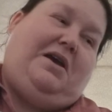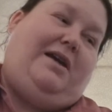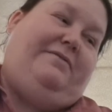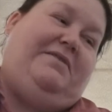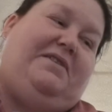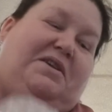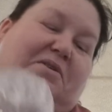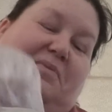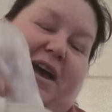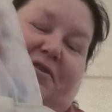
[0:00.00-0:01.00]
I've given it
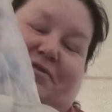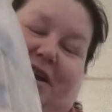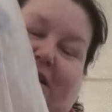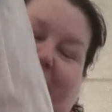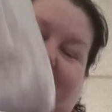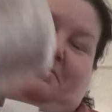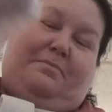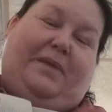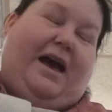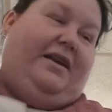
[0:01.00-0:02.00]
away already,
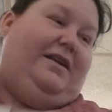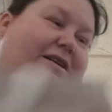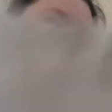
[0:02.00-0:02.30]
but